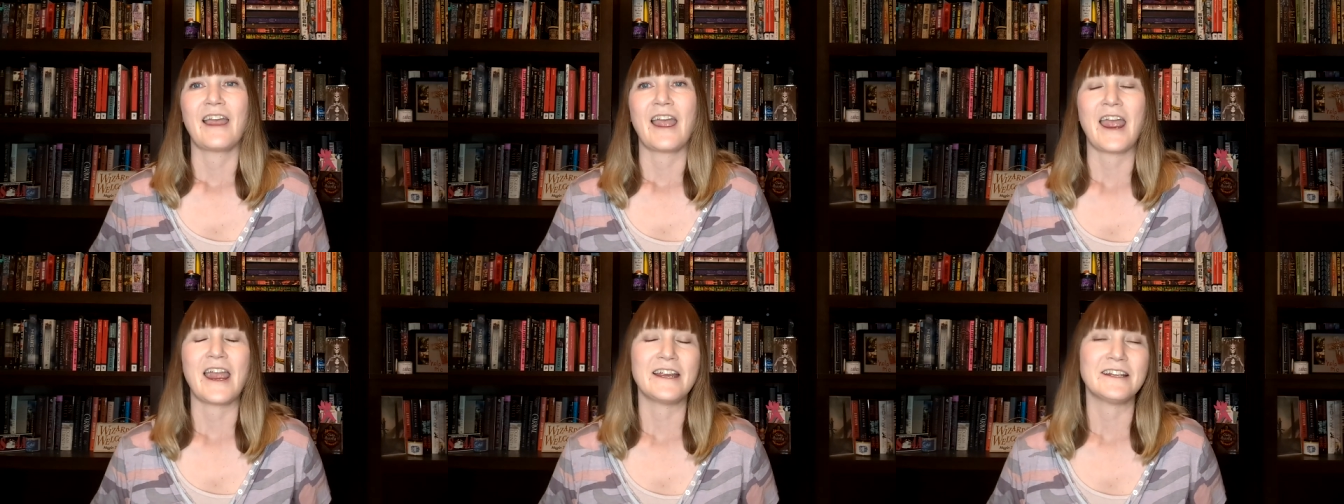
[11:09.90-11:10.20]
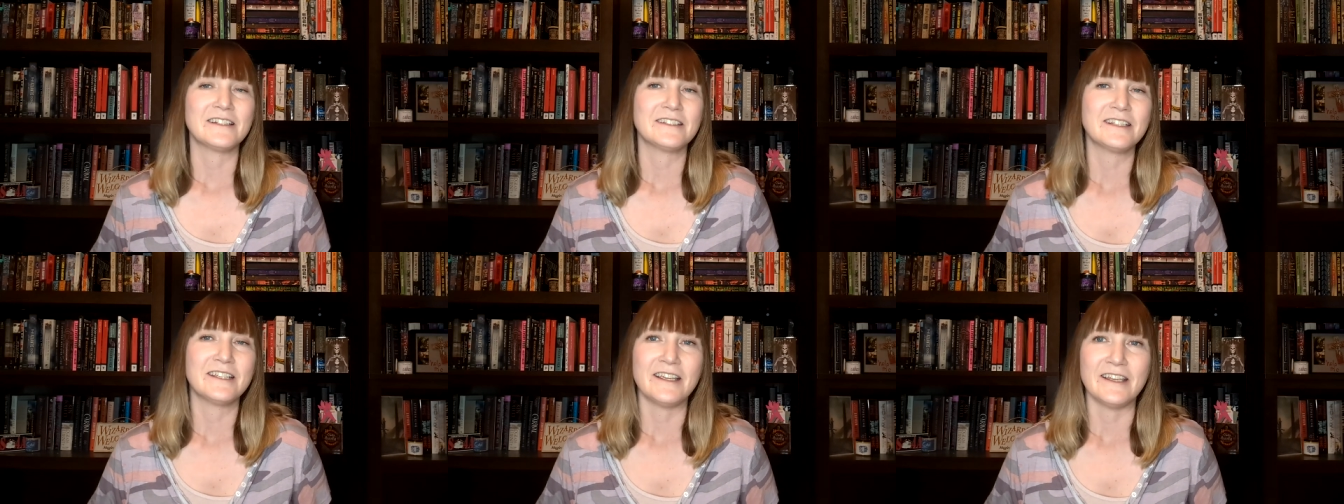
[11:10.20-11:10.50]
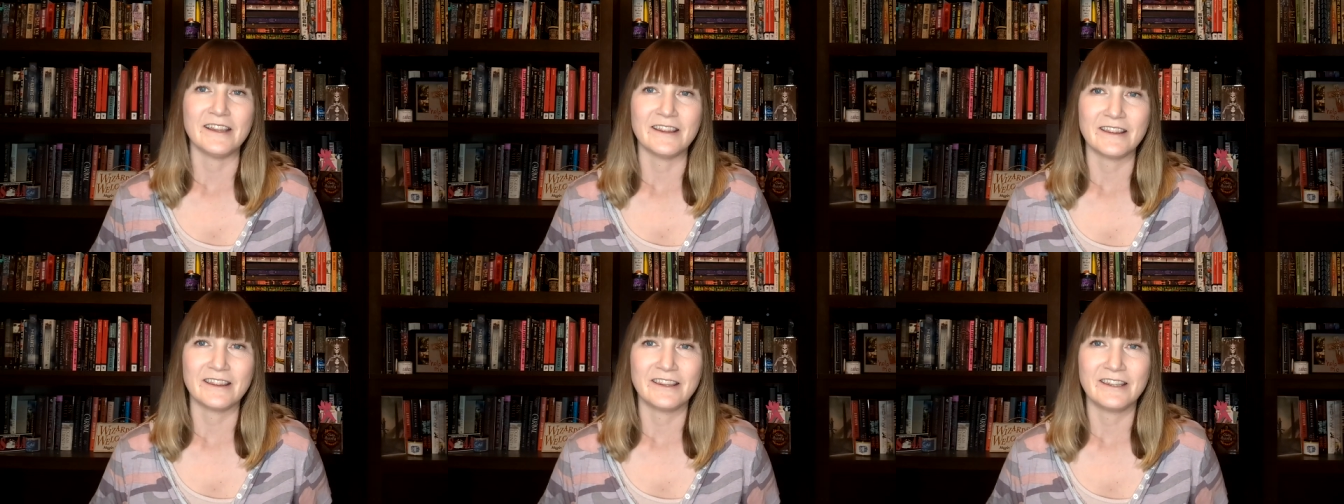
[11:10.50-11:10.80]

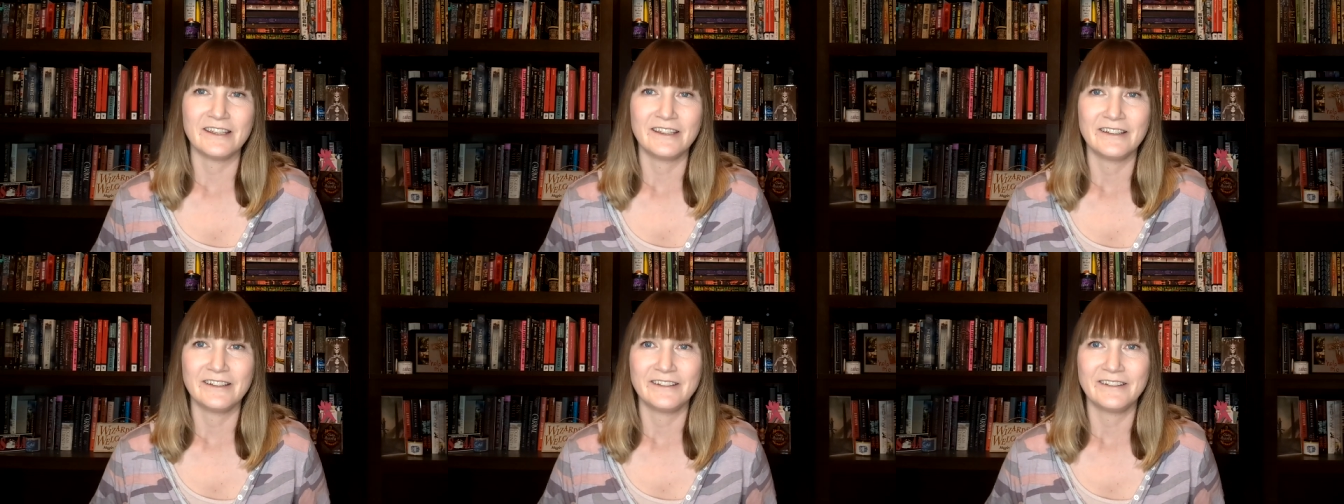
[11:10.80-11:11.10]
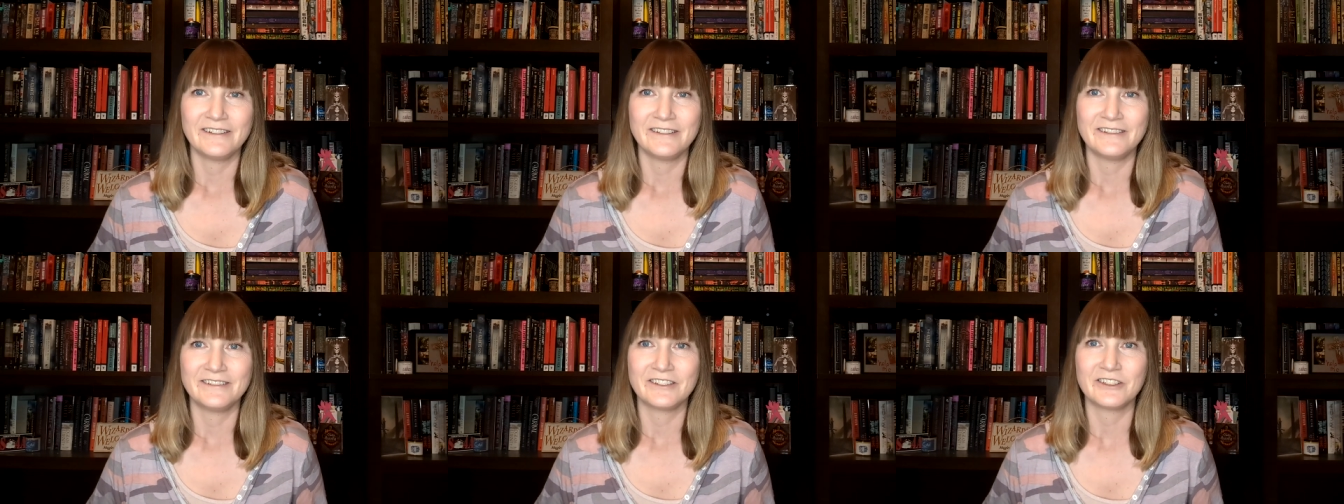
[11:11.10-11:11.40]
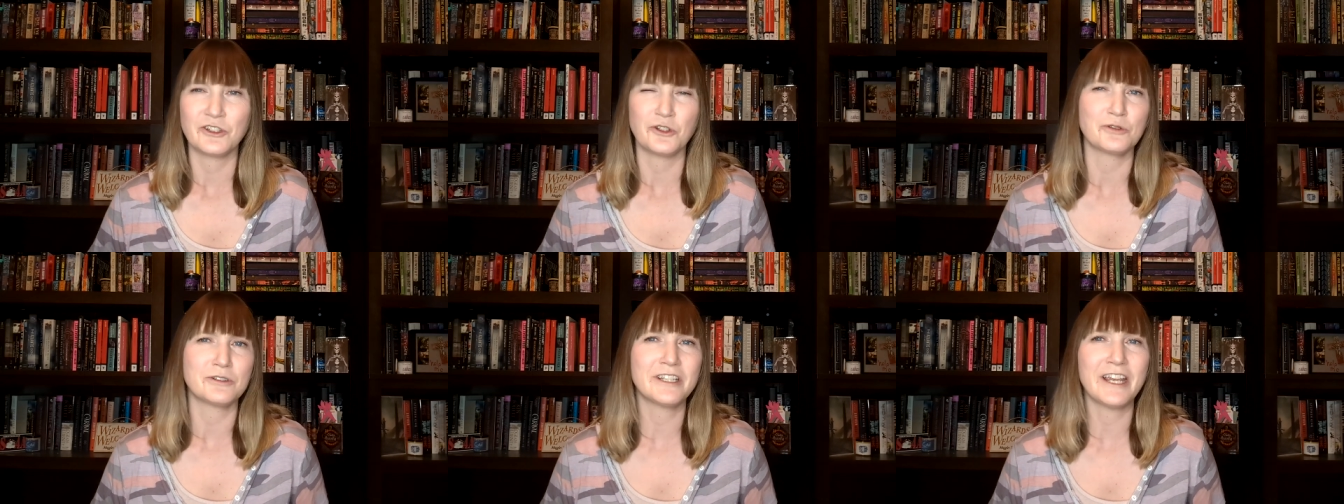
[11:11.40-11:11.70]
18th.
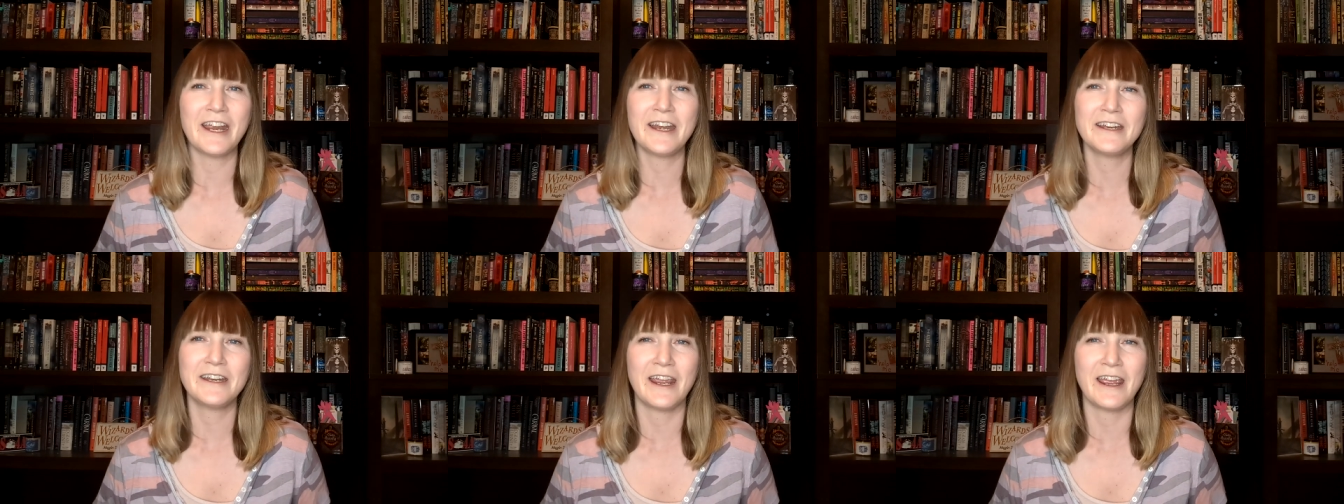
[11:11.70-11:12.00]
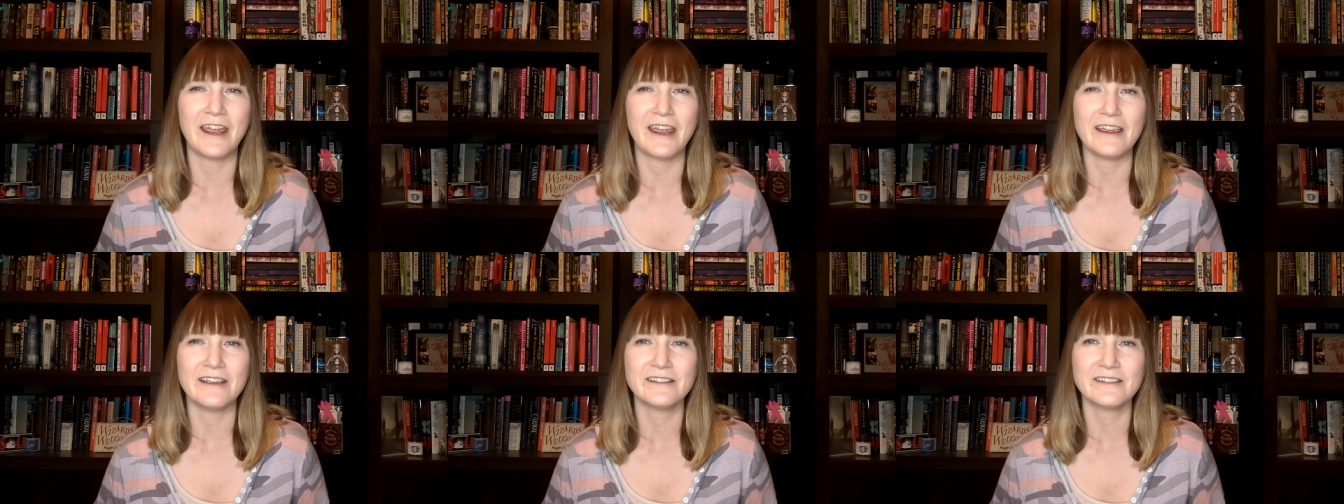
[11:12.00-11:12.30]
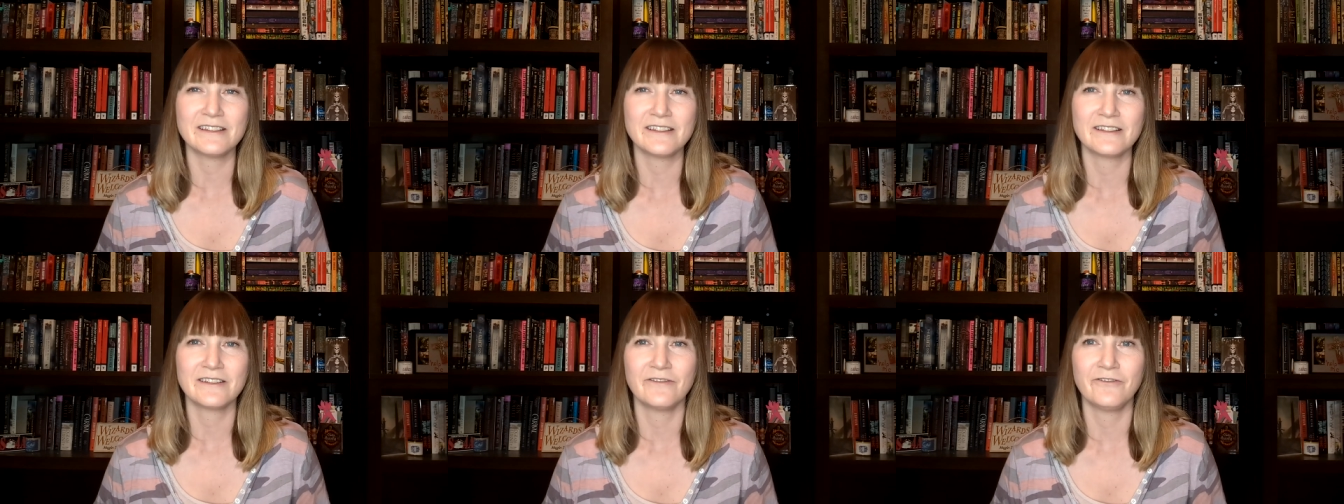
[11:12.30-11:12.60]
So 10
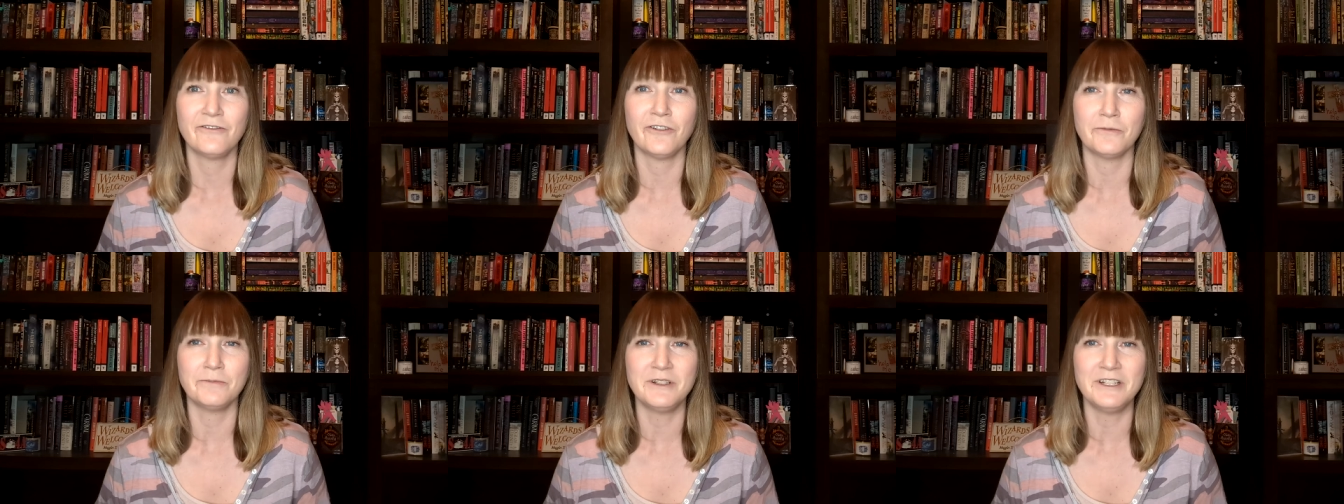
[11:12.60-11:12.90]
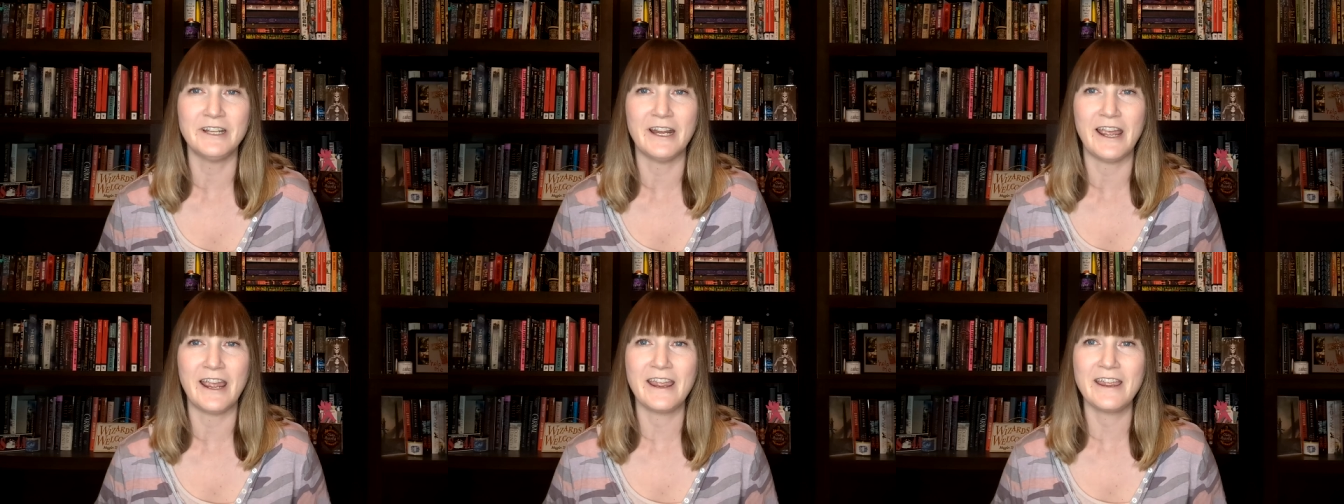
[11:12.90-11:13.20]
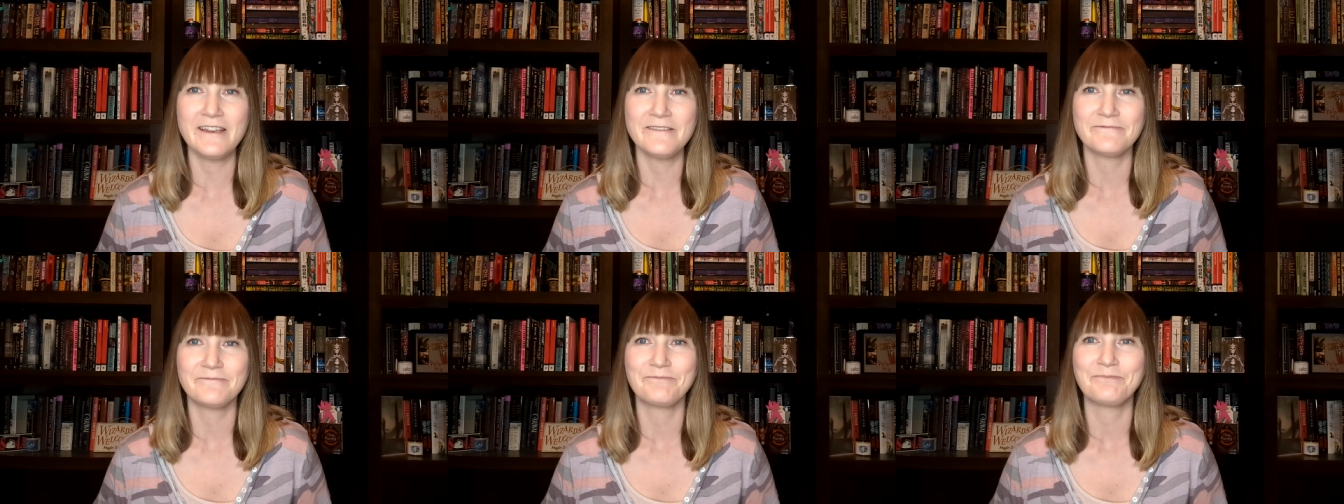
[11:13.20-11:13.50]
days from
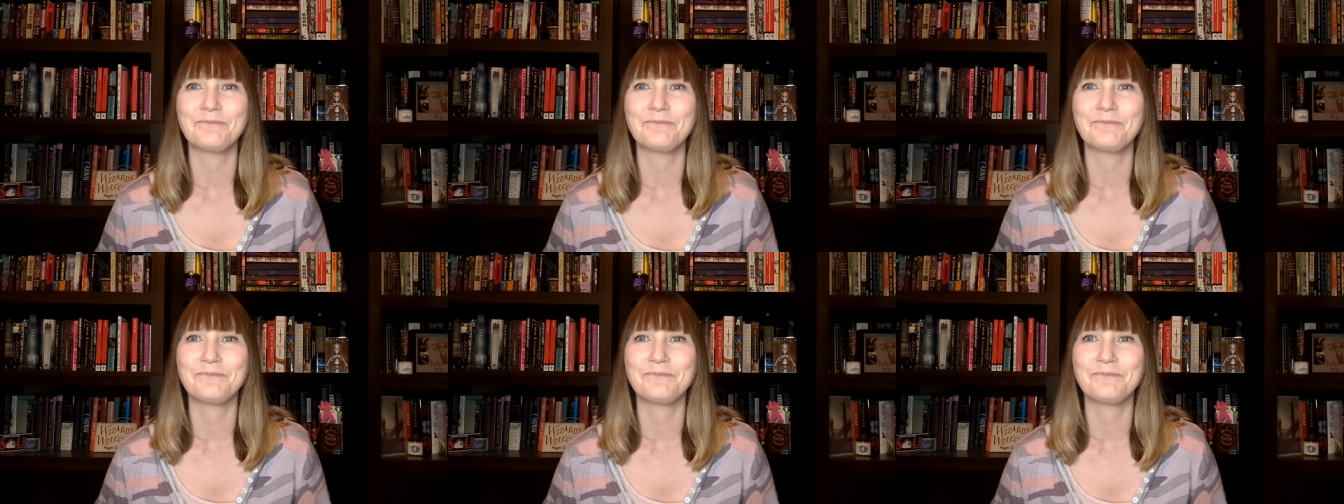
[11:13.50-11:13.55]
today.